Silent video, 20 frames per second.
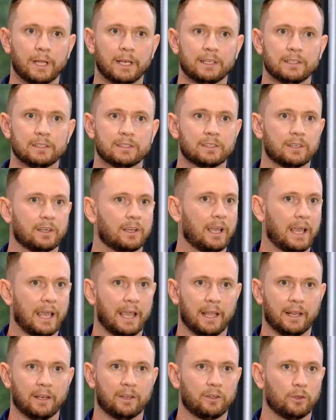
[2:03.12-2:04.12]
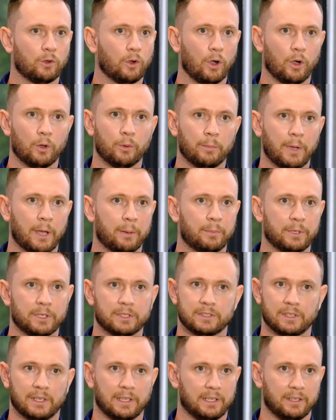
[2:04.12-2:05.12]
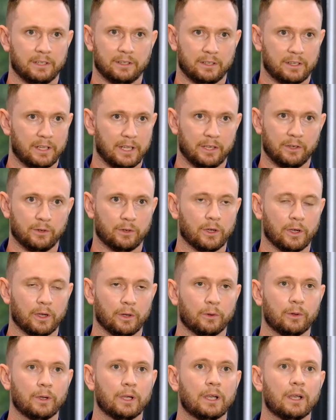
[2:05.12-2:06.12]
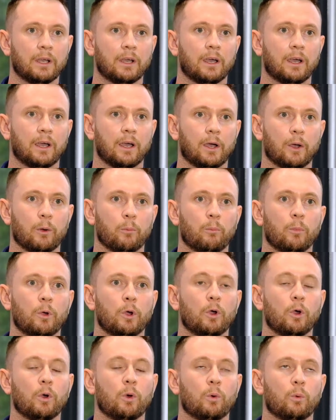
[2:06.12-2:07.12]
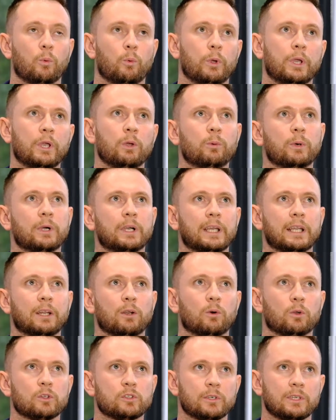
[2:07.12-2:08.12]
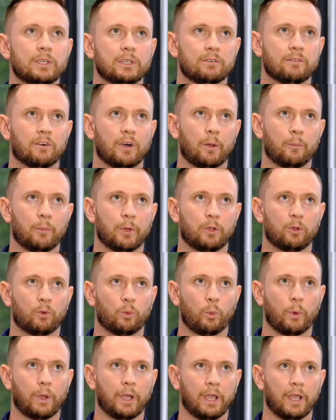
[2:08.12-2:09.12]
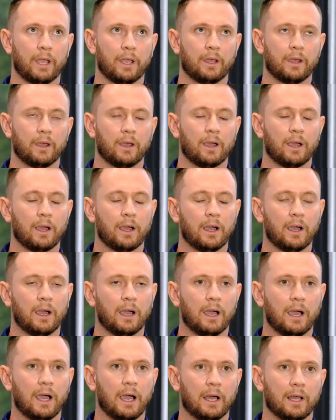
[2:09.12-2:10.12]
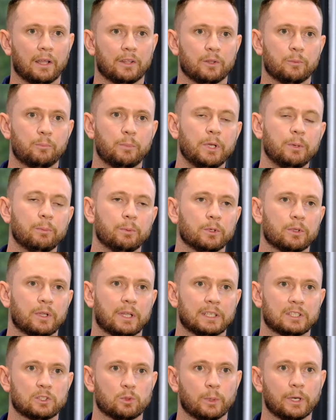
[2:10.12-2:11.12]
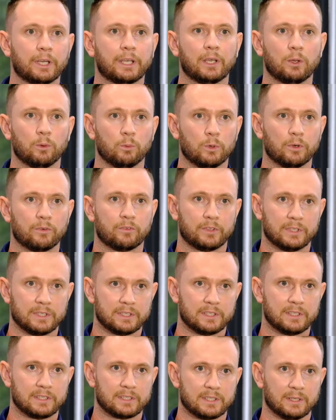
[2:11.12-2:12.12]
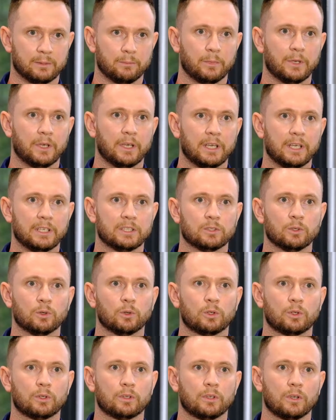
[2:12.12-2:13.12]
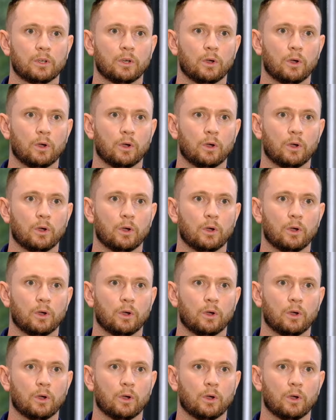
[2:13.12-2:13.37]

balance and your own mappings, and there you go. We work also in an environment where the people that's working with the system is not